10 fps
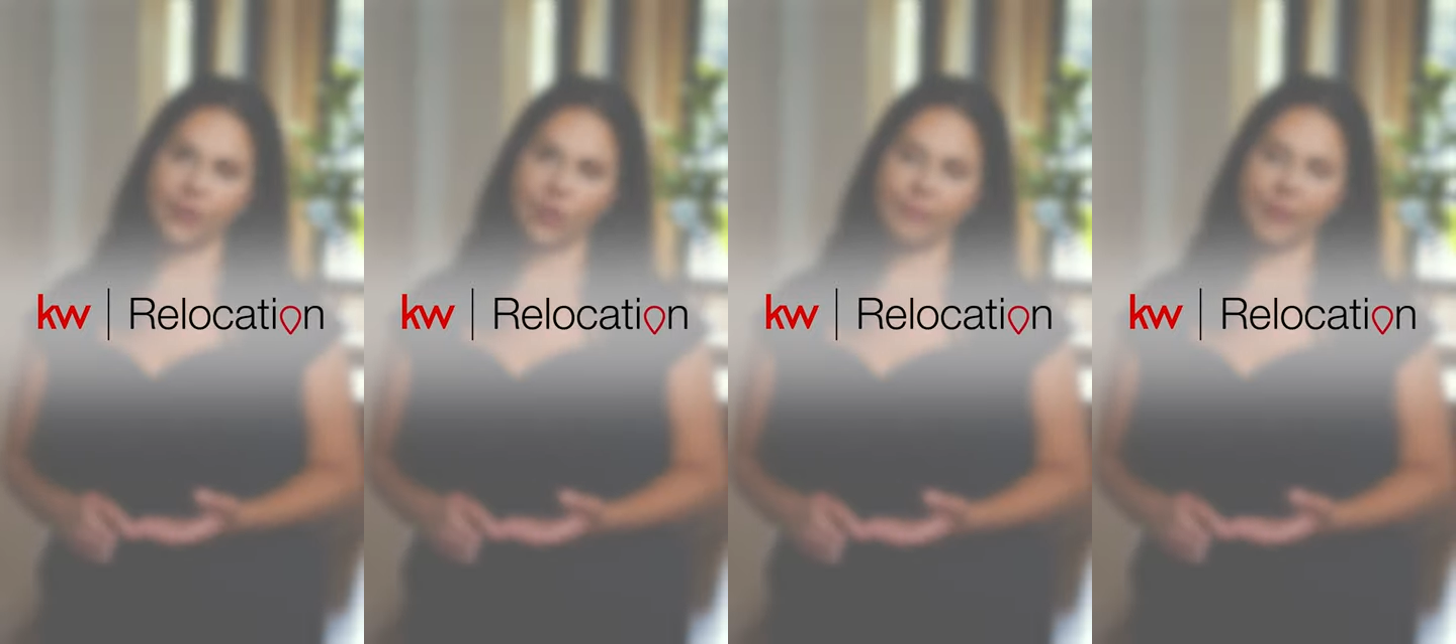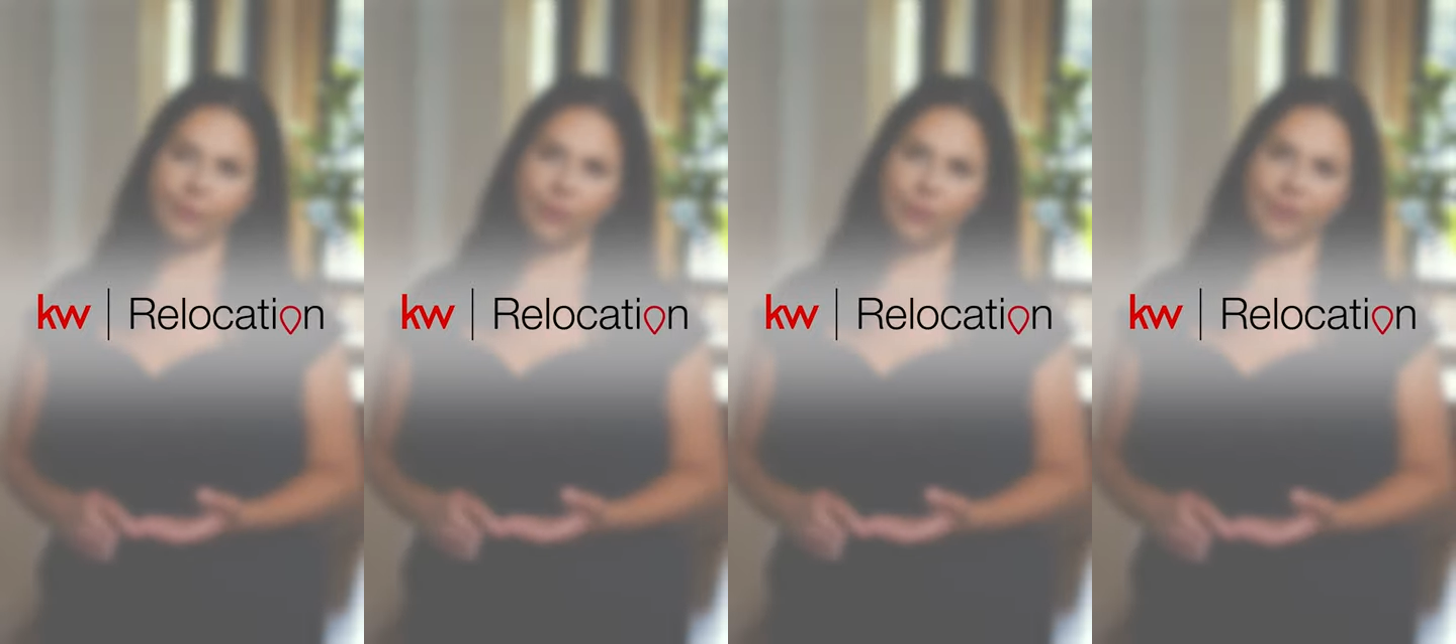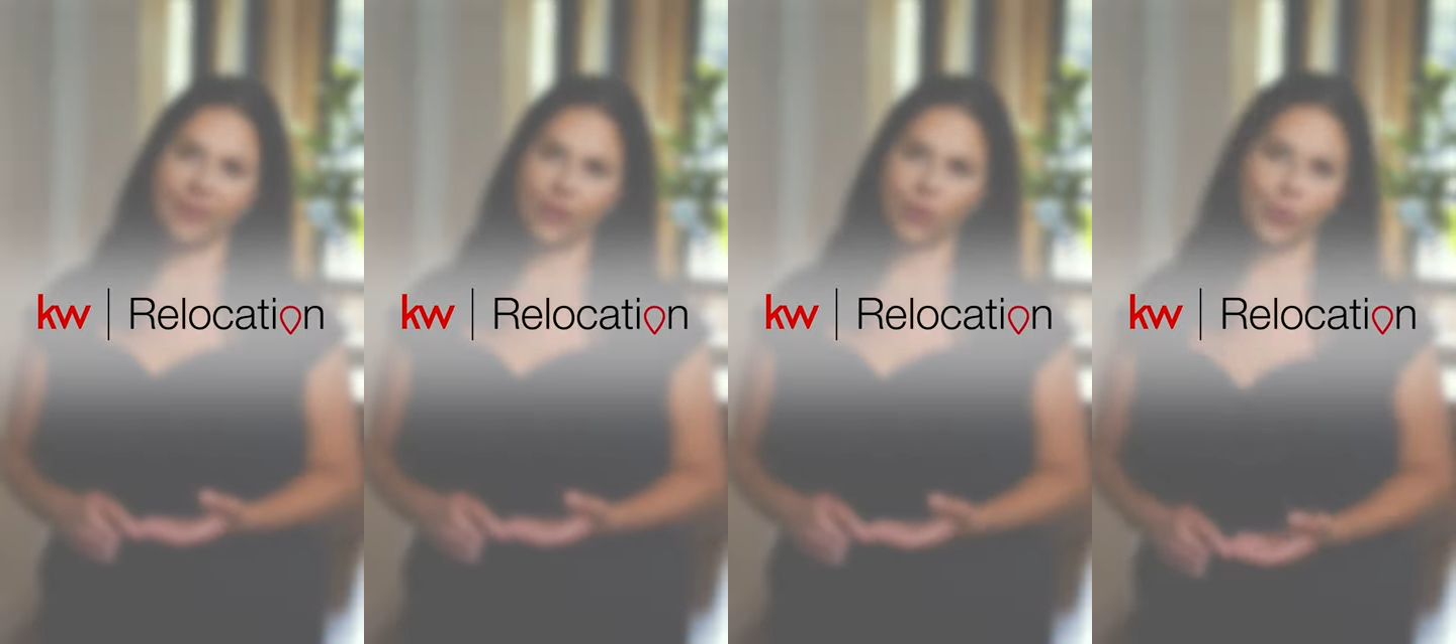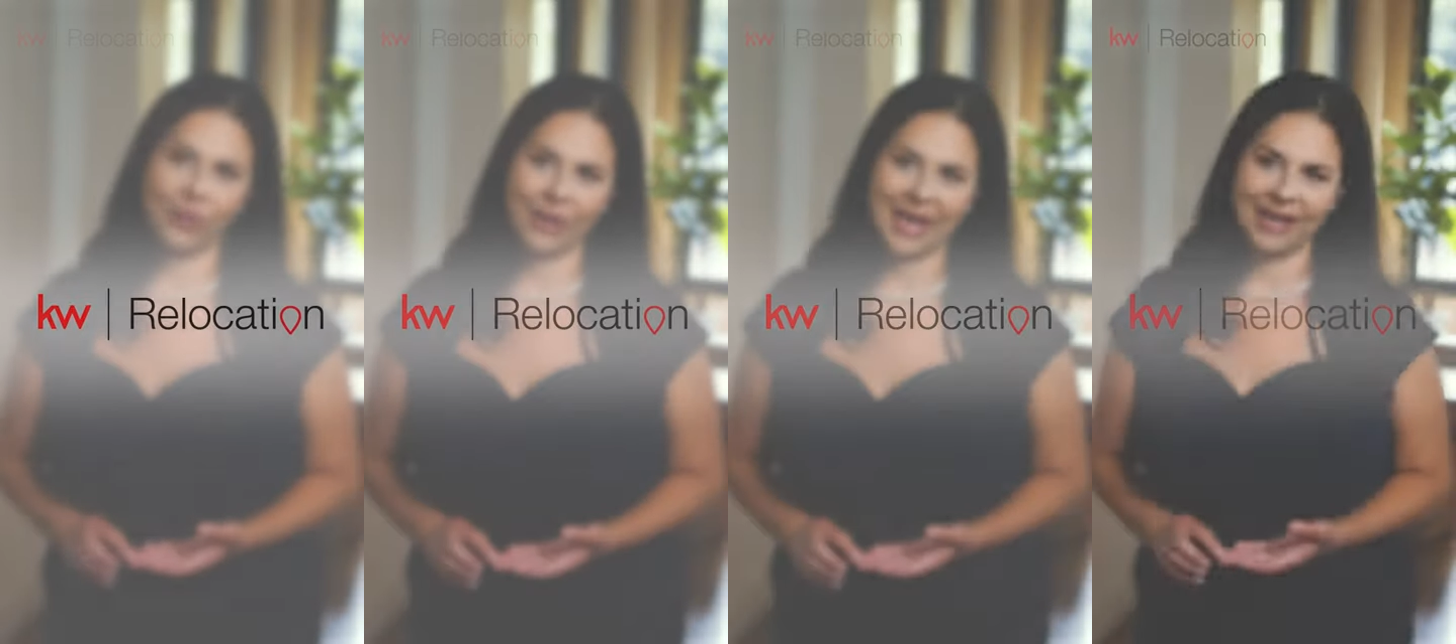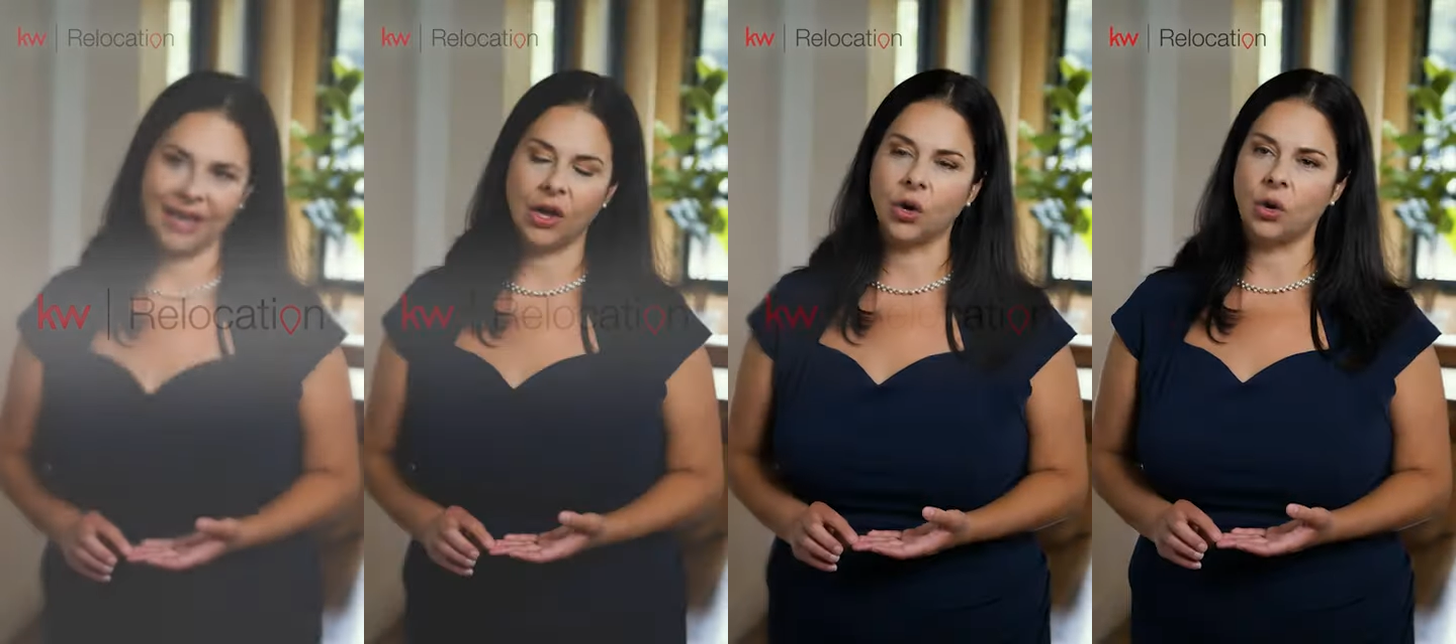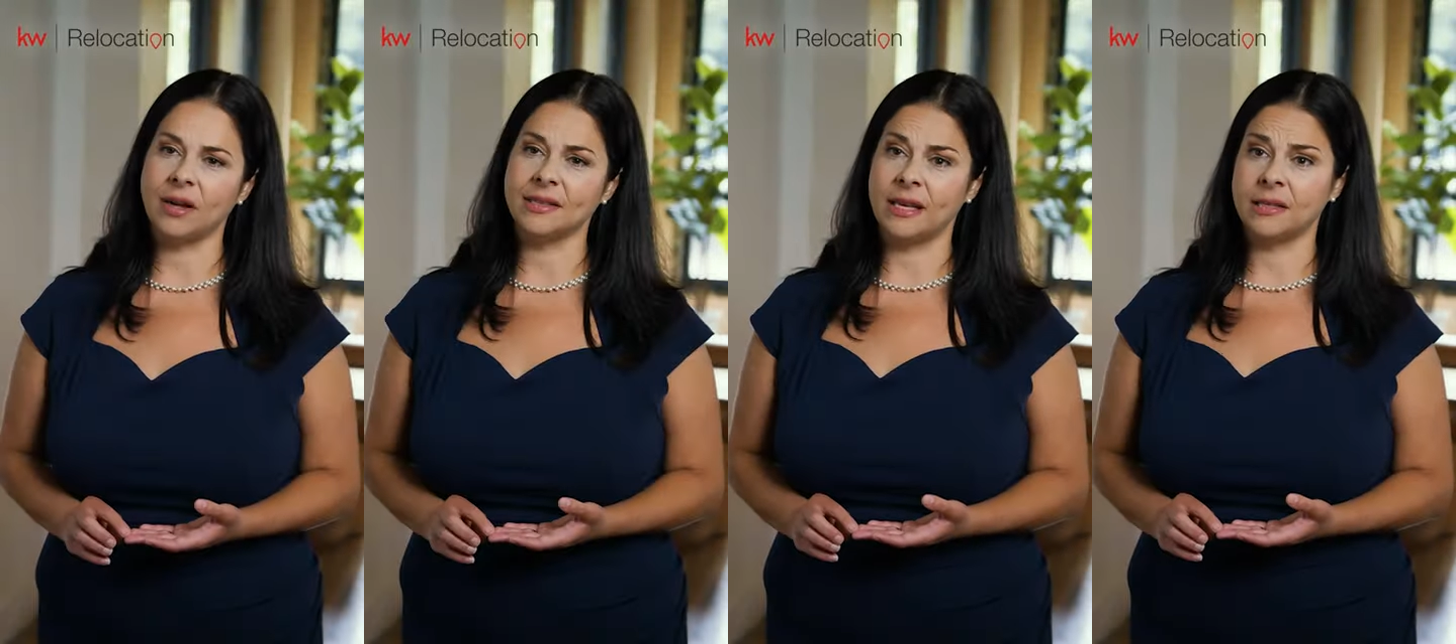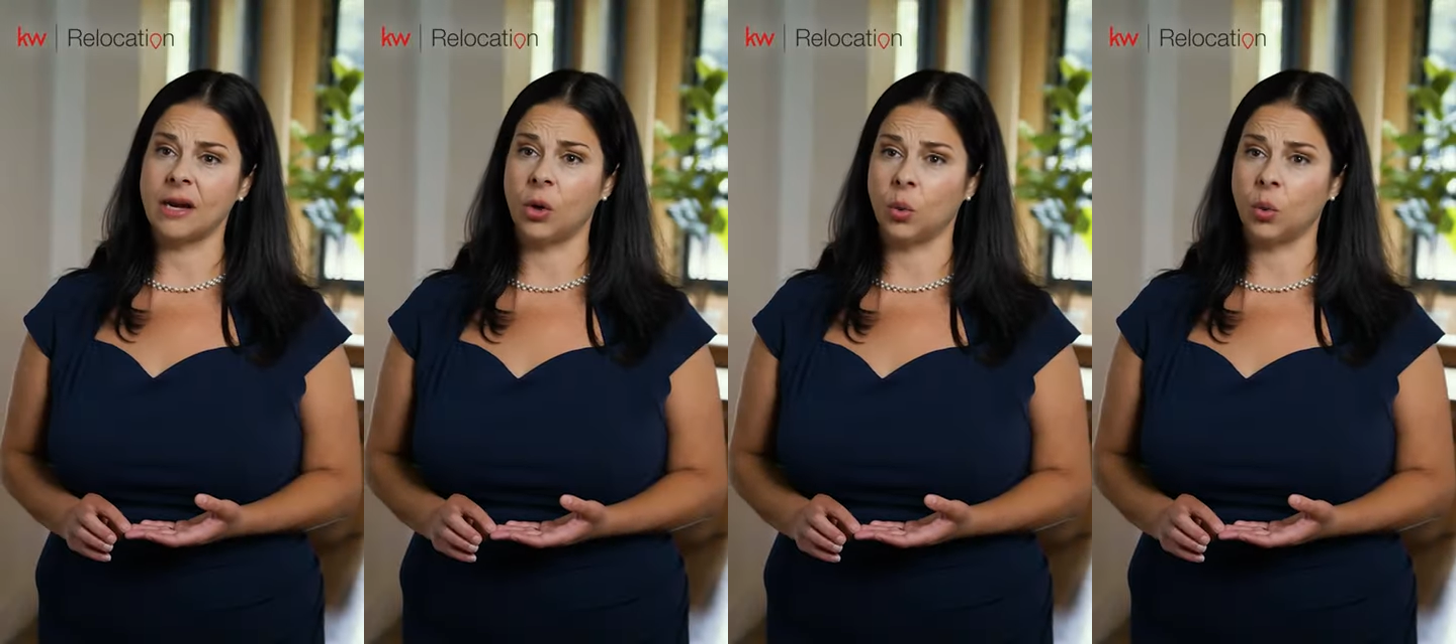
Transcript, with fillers: There are people that are relocating across the entire